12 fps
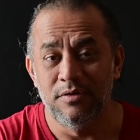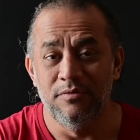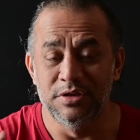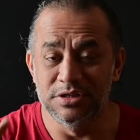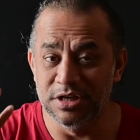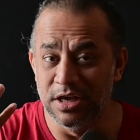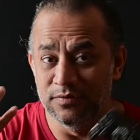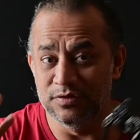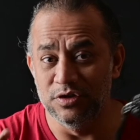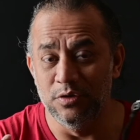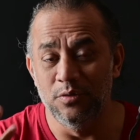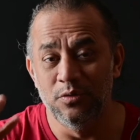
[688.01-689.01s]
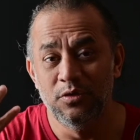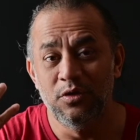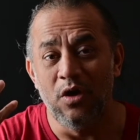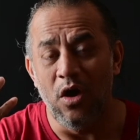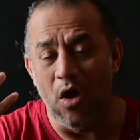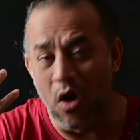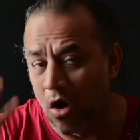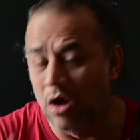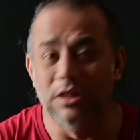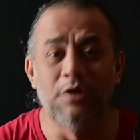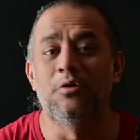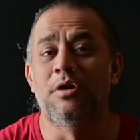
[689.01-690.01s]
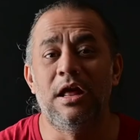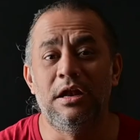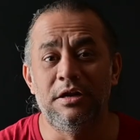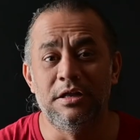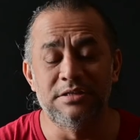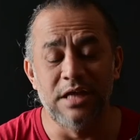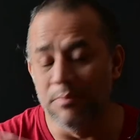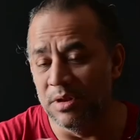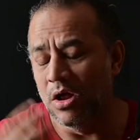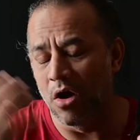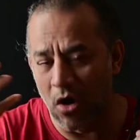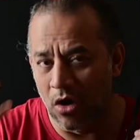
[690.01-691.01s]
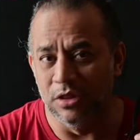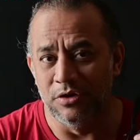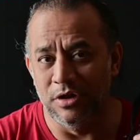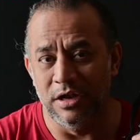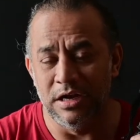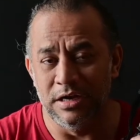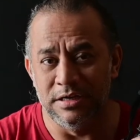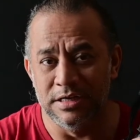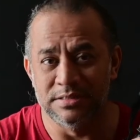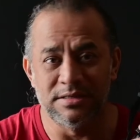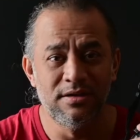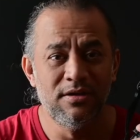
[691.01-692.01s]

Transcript: which gives you all the tonalities, I mean all the tonalities